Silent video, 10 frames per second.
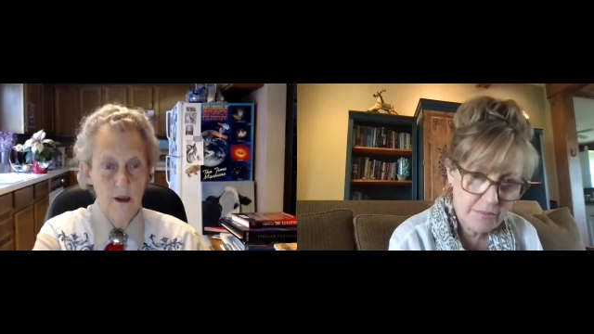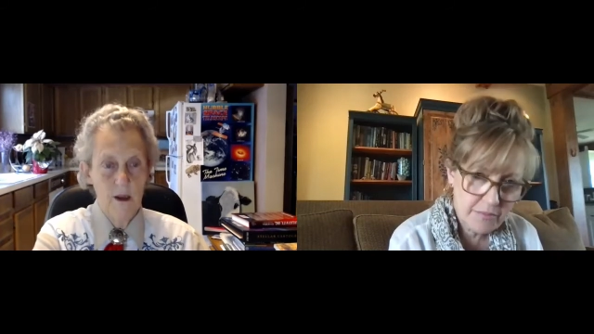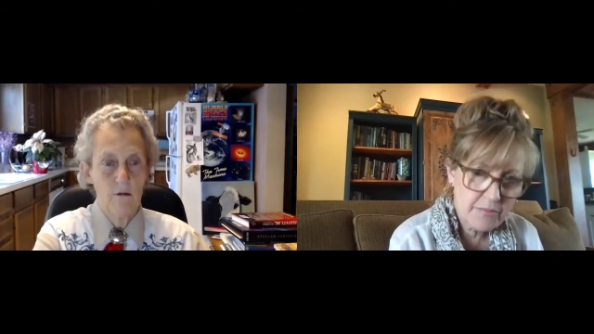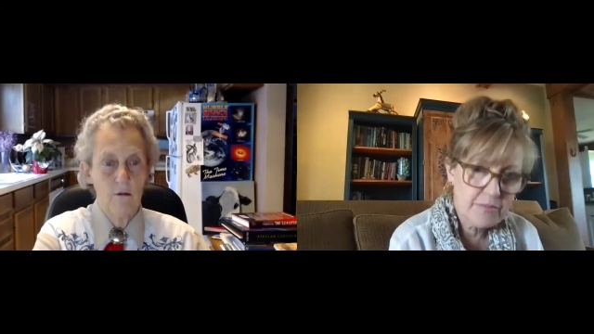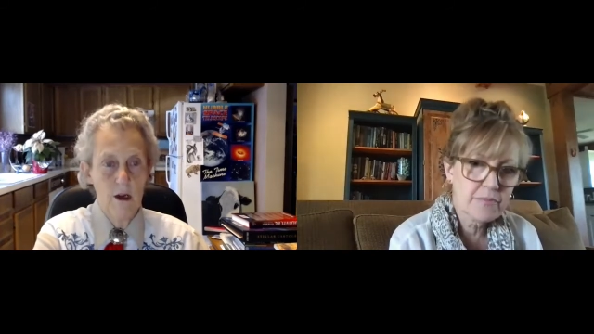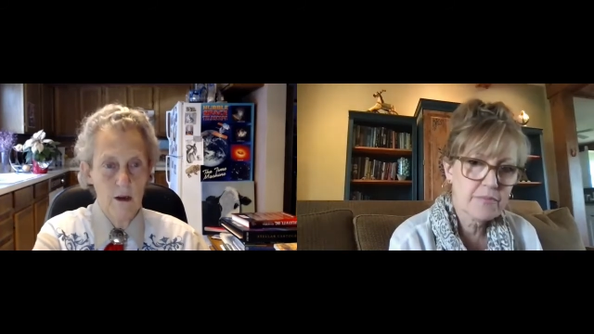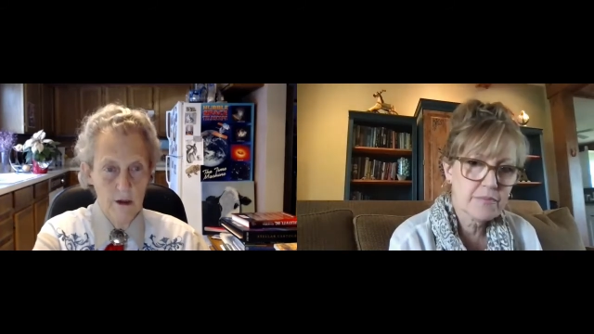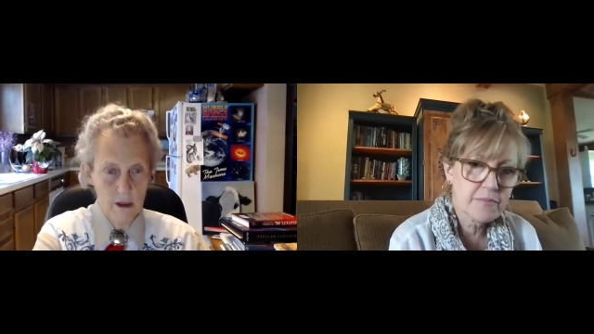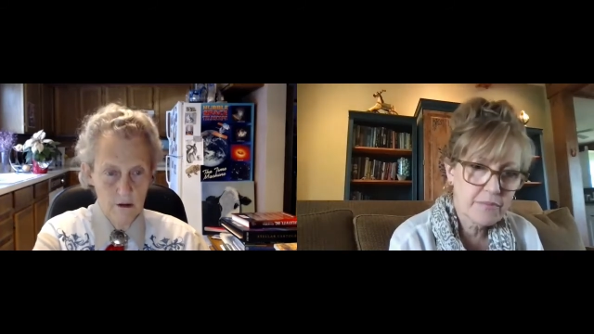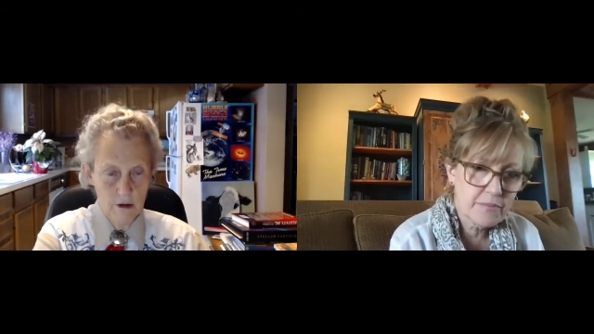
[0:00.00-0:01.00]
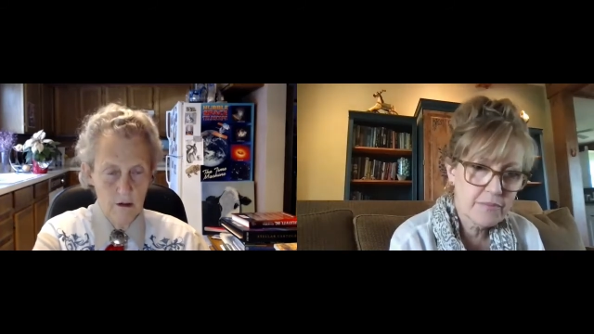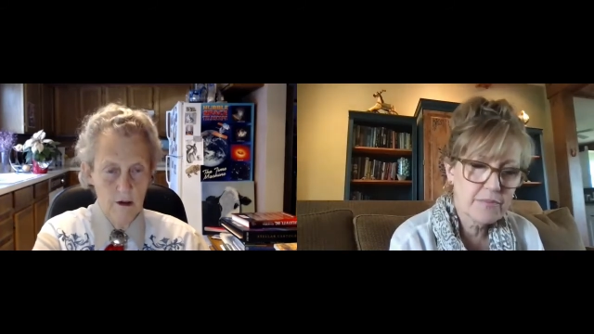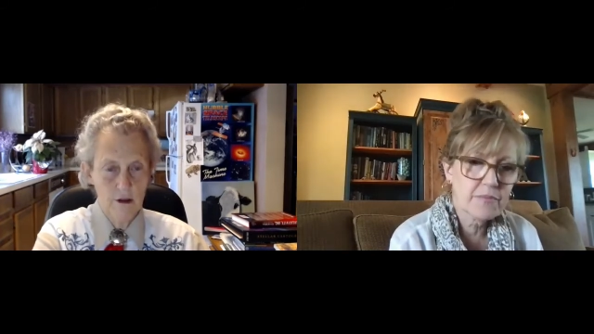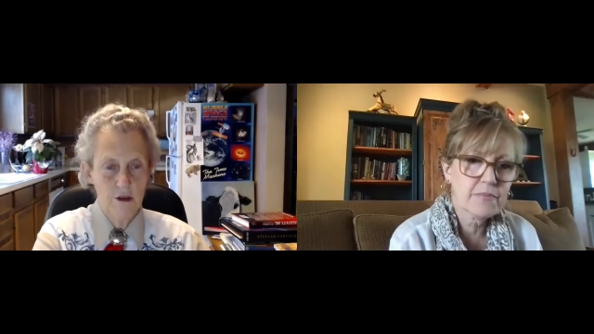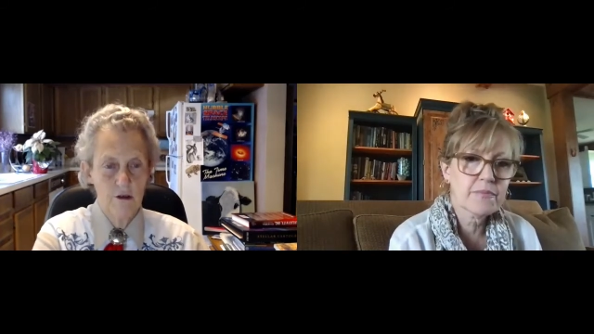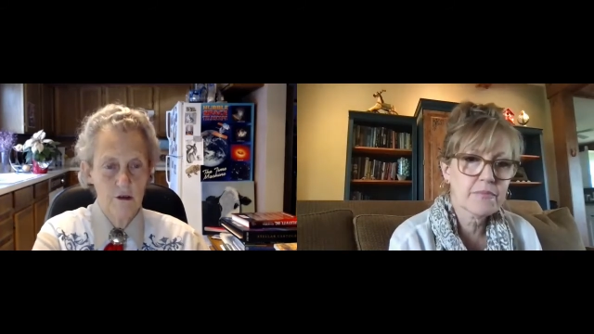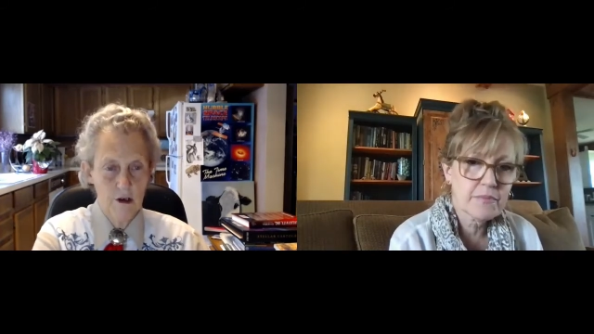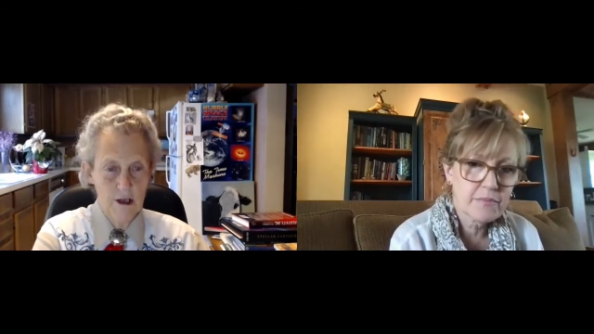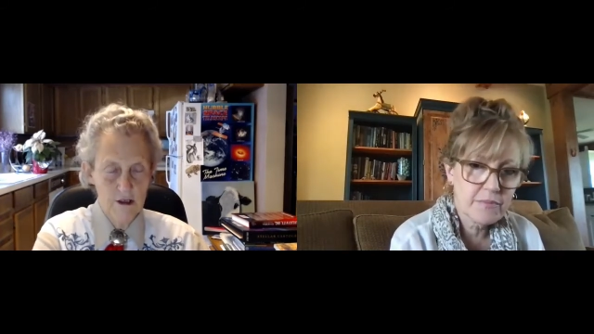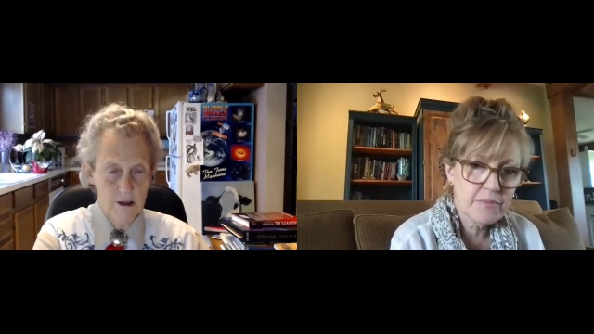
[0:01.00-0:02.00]
Speaker 1: and really encouraging
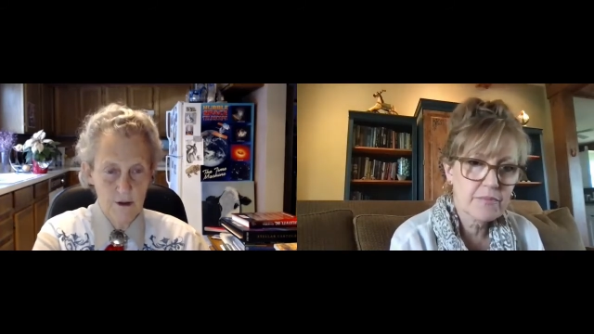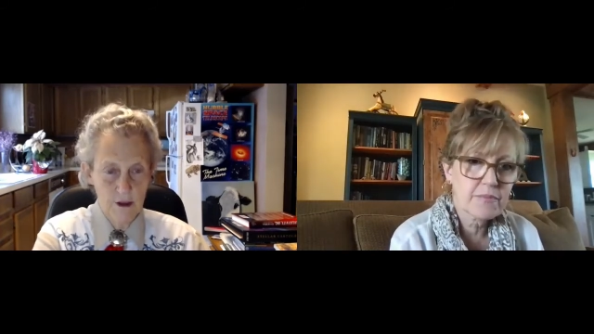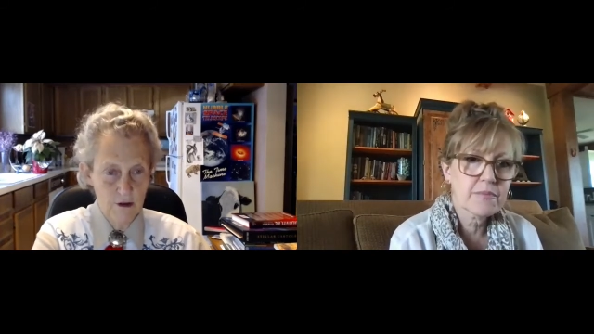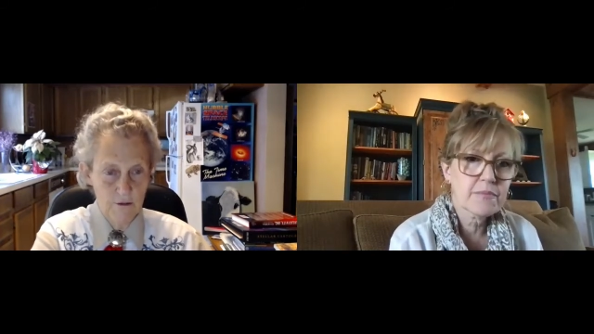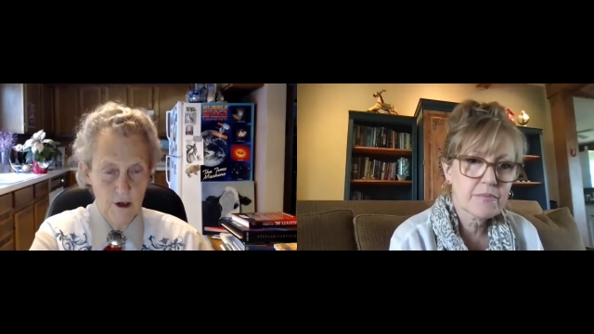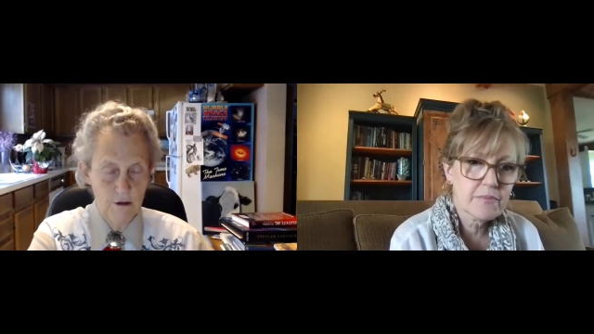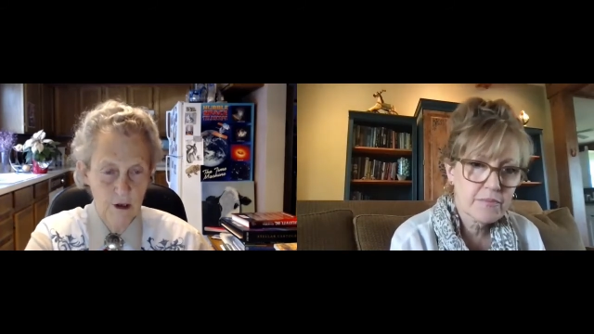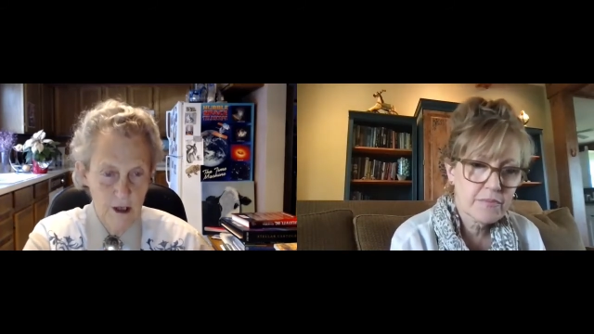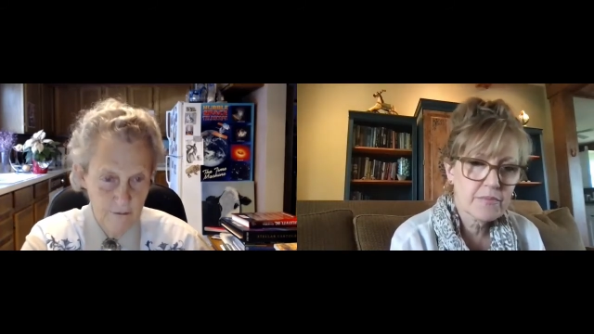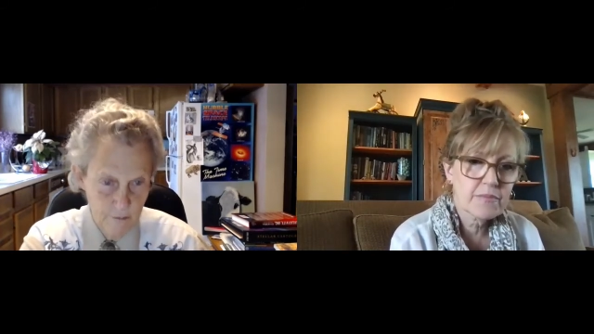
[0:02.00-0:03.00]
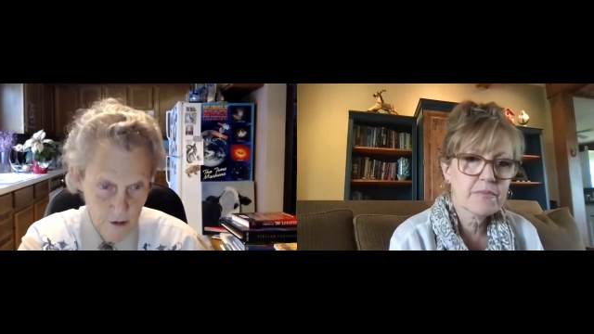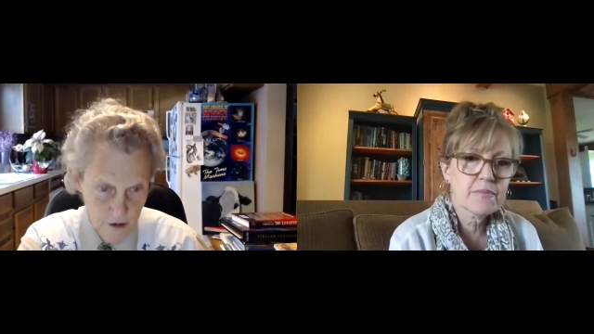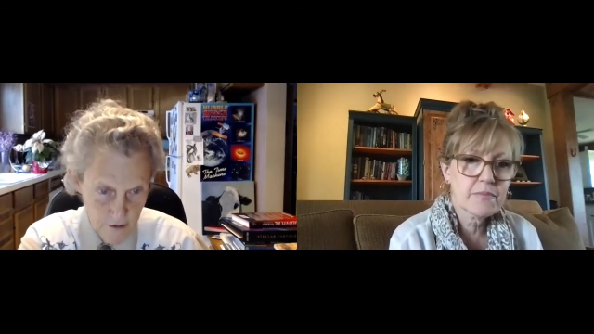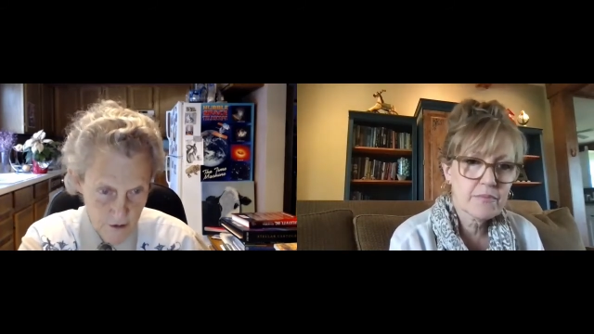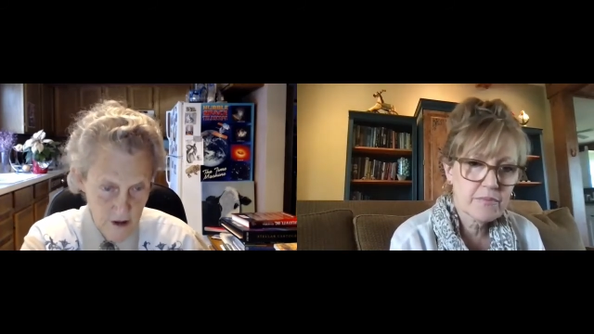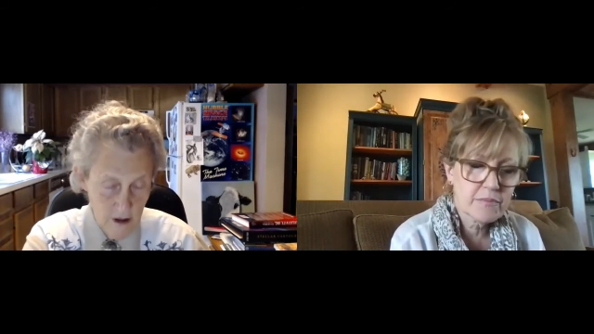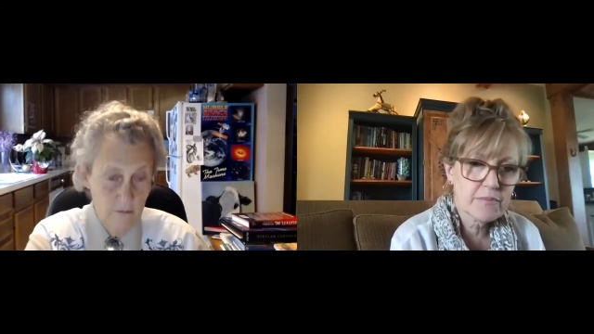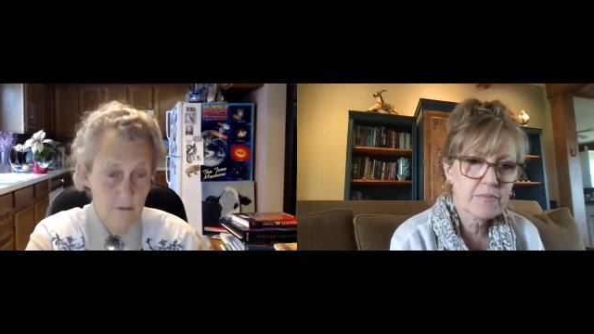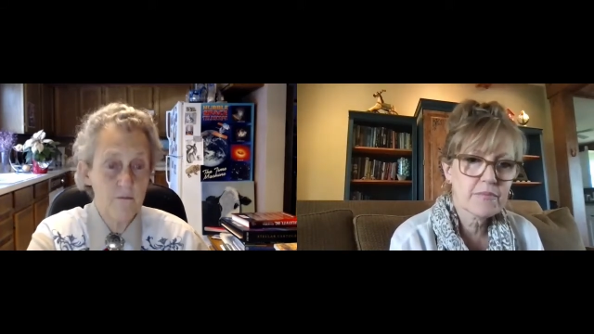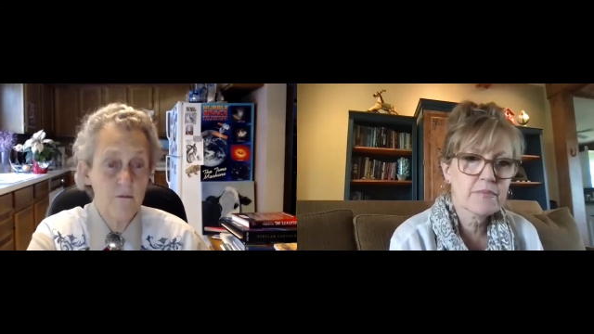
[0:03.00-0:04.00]
creativity. She was a very creative person herself,